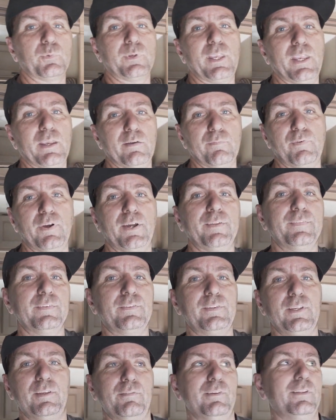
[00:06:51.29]
we can't find the
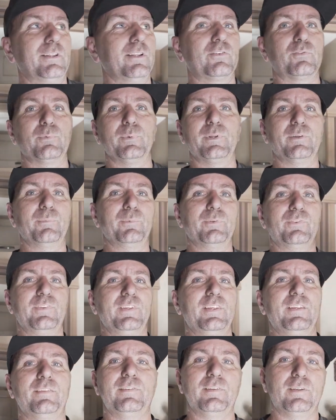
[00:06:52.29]
TV. This one, it was
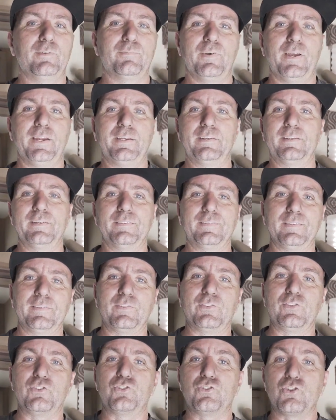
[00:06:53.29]
easy to find because
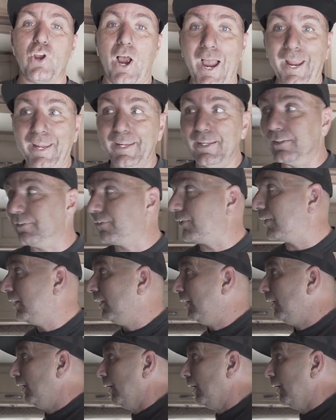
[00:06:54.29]
it's giant.